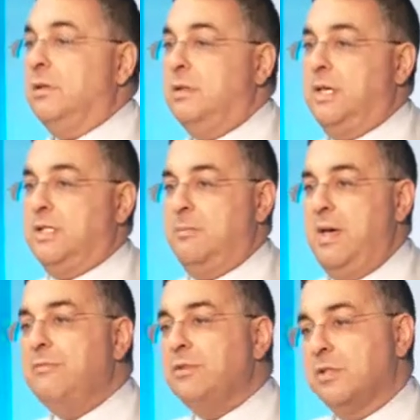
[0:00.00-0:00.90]
There's some
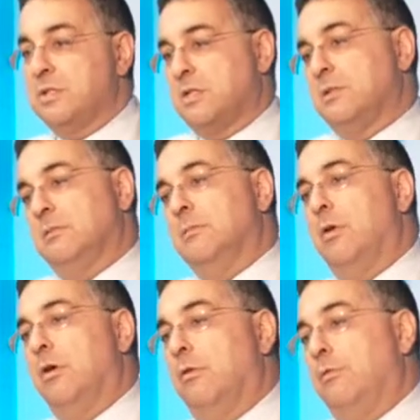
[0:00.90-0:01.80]
evidence
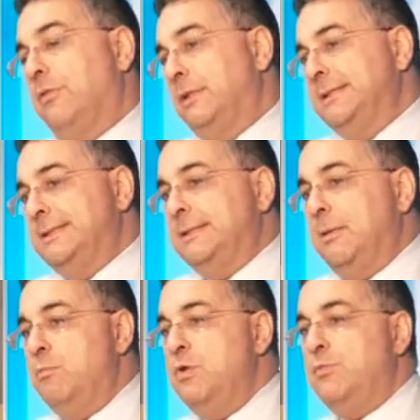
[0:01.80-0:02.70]
of
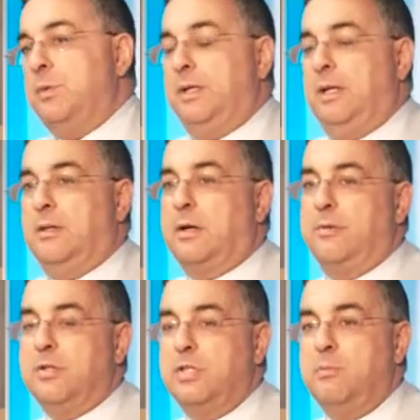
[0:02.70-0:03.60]
movement in the
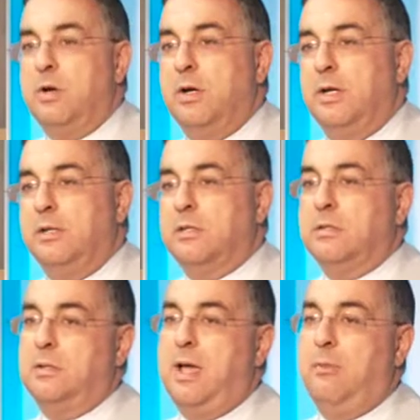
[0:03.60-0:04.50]
currency
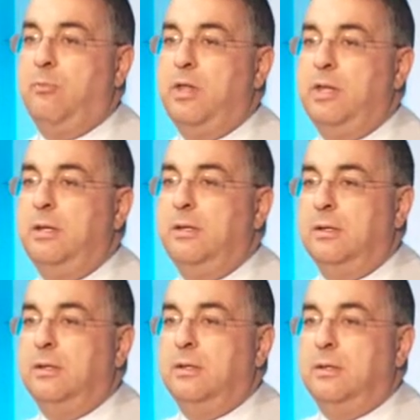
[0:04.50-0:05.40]
markets, and we,
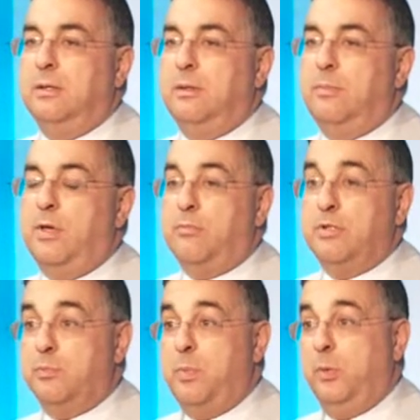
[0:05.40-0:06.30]
both
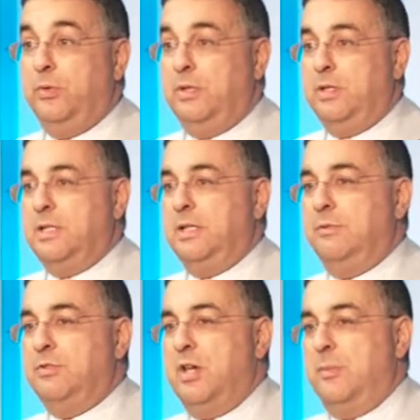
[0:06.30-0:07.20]
Richard Polden, the
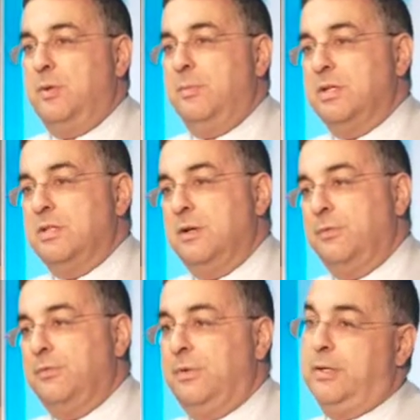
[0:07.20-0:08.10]
executive chairman, and
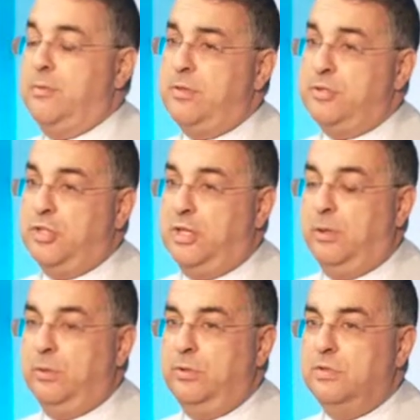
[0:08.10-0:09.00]
myself and our other
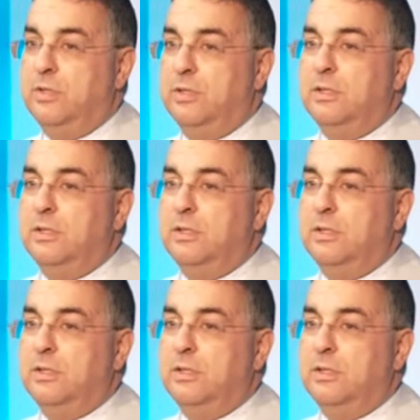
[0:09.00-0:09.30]
shareholders,